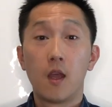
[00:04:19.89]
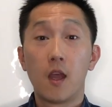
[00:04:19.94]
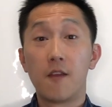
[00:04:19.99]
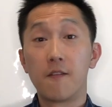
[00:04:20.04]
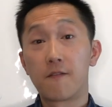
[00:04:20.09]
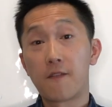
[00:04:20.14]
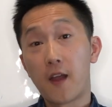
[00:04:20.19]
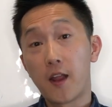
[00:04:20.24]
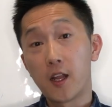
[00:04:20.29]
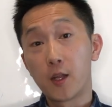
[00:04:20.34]

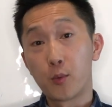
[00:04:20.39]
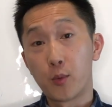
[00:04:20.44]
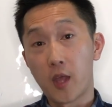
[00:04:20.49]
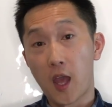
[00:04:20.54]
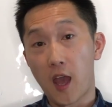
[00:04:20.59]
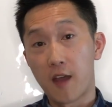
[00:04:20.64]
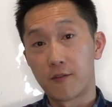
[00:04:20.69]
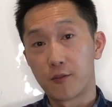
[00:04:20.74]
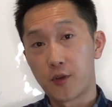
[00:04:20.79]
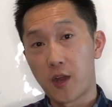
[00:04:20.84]
And finally, we
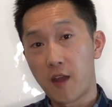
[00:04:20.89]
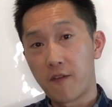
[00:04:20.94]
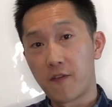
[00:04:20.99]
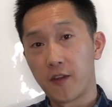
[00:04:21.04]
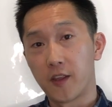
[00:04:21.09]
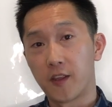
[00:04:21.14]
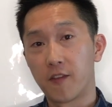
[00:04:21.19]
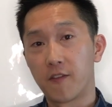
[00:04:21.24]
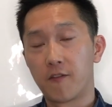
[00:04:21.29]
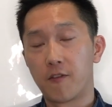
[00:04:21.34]
have
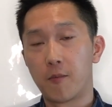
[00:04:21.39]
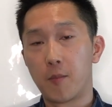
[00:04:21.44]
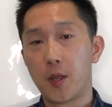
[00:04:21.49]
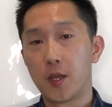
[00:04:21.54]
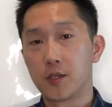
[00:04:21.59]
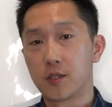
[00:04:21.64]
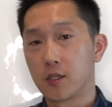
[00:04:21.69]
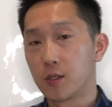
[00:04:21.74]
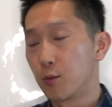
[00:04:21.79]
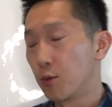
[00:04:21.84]
traffic
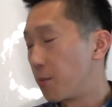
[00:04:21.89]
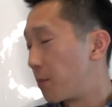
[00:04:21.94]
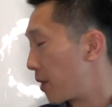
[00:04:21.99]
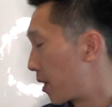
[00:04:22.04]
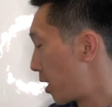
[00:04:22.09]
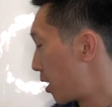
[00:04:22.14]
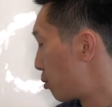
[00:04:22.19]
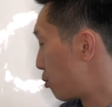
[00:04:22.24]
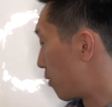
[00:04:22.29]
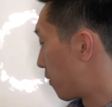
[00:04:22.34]
information. We'll
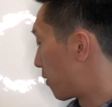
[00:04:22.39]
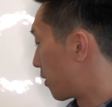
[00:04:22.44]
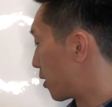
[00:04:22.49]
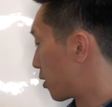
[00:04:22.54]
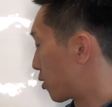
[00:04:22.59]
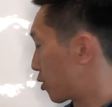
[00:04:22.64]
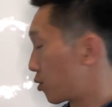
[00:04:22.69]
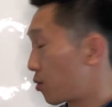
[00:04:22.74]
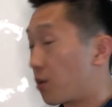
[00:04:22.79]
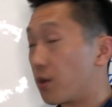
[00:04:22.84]
begin with
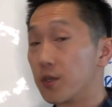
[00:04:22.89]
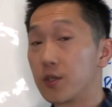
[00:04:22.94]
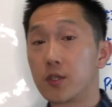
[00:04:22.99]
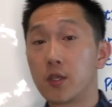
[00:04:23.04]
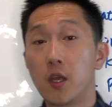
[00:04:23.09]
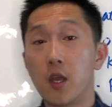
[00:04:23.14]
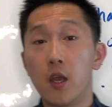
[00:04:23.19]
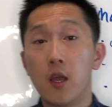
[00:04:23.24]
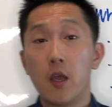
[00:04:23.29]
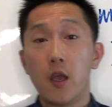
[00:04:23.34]
the
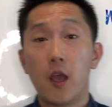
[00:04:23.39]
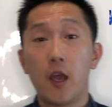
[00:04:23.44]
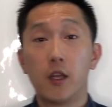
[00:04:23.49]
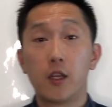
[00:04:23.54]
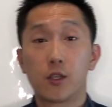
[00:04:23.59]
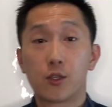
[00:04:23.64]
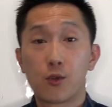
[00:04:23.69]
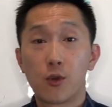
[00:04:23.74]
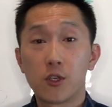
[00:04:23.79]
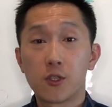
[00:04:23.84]
source.
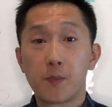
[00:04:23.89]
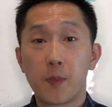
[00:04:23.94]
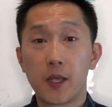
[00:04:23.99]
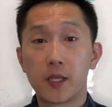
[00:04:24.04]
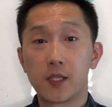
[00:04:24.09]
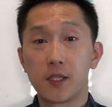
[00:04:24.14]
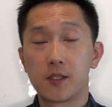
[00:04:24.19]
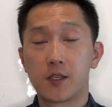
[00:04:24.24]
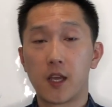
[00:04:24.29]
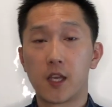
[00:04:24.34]
And the source
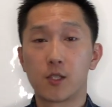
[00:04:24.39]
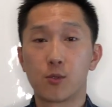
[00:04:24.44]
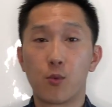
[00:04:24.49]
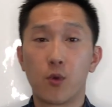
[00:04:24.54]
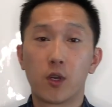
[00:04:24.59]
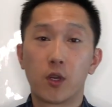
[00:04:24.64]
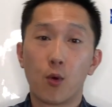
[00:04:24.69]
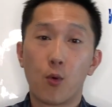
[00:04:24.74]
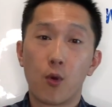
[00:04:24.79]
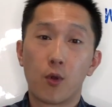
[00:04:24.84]
basically says
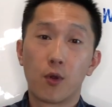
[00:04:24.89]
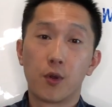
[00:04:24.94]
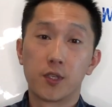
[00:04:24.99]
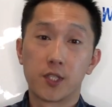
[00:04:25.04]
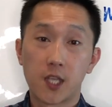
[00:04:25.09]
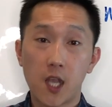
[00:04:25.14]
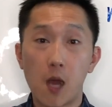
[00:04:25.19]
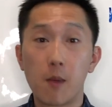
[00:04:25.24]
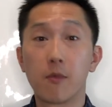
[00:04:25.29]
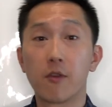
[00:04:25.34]
where the order
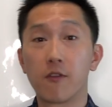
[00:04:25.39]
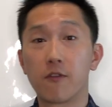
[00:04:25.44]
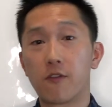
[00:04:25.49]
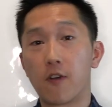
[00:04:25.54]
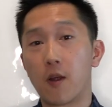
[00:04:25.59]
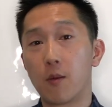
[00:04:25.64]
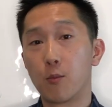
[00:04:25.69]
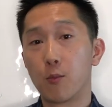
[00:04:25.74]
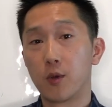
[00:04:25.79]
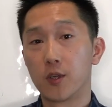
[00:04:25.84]
is coming
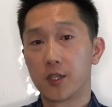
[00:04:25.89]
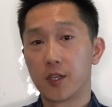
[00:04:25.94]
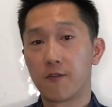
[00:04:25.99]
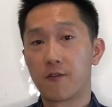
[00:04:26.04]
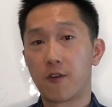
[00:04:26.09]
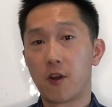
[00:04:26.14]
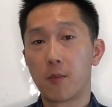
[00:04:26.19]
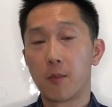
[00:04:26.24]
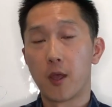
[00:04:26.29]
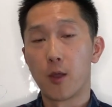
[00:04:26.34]
from. Was it
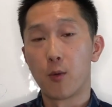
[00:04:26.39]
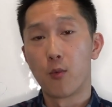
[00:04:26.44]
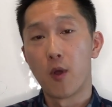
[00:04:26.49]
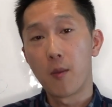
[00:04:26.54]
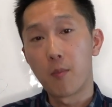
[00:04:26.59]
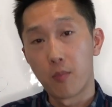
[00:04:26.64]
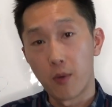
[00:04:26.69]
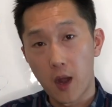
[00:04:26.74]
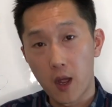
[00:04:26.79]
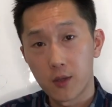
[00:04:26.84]
from a
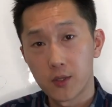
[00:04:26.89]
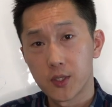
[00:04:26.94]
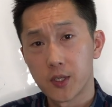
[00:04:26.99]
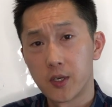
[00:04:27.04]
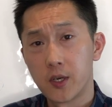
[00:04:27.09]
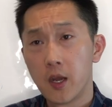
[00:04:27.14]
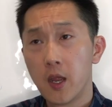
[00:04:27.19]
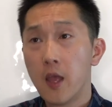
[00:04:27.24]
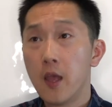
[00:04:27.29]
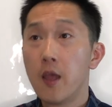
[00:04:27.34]
web
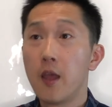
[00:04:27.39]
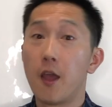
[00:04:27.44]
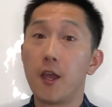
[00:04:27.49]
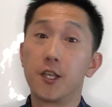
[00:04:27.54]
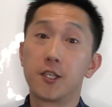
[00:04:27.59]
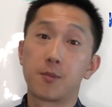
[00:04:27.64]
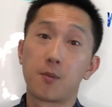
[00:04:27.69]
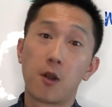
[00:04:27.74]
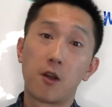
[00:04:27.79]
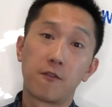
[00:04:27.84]
browser, a
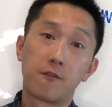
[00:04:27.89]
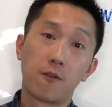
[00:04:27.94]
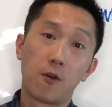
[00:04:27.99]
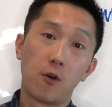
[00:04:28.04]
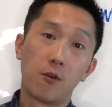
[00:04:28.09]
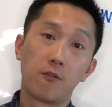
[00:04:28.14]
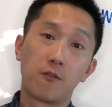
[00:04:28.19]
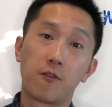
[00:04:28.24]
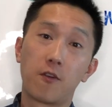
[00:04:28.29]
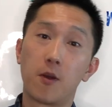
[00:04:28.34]

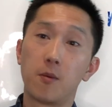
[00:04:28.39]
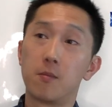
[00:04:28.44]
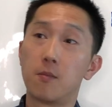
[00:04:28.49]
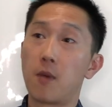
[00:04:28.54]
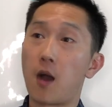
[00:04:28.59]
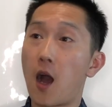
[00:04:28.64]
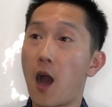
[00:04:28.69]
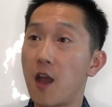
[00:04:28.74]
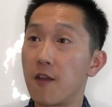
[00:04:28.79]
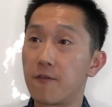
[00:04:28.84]
smartphone, from
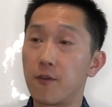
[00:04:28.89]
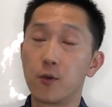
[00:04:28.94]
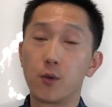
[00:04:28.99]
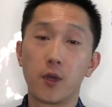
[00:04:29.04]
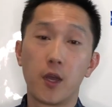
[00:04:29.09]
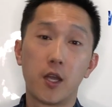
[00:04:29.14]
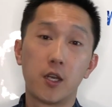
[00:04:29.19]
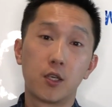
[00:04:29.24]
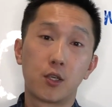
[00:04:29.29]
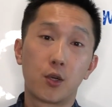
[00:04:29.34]
iPhone
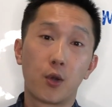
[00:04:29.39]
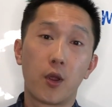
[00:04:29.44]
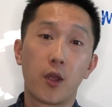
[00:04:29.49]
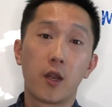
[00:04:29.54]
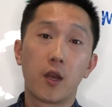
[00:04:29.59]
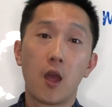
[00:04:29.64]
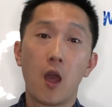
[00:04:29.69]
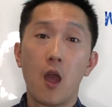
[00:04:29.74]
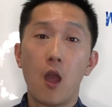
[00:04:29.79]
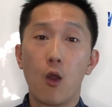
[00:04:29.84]
or
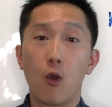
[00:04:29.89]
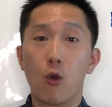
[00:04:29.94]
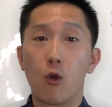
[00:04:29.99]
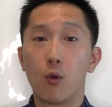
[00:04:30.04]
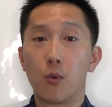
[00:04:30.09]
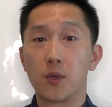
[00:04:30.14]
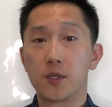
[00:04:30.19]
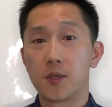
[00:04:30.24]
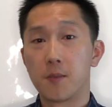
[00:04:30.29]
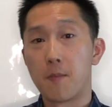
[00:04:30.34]
Android,
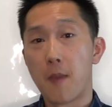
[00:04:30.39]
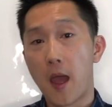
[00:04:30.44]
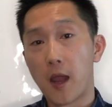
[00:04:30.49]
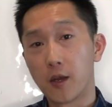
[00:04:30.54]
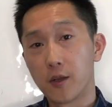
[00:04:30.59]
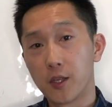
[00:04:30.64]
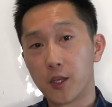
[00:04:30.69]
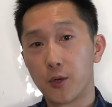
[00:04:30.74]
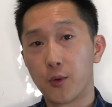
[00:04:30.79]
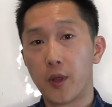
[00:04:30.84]
or was it
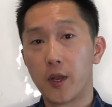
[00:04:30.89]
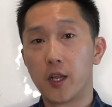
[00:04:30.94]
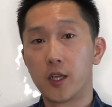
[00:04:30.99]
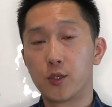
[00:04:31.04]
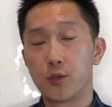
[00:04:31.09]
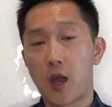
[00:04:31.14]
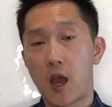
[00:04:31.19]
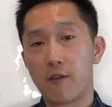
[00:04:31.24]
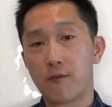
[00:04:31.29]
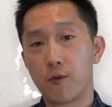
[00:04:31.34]
manually created
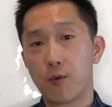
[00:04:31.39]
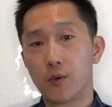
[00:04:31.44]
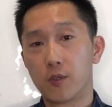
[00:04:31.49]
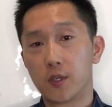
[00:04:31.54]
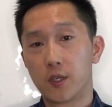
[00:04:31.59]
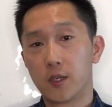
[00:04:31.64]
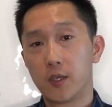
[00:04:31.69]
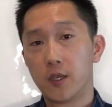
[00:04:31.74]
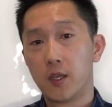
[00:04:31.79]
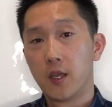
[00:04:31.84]
draft
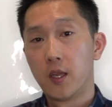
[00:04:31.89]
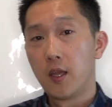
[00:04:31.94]
order?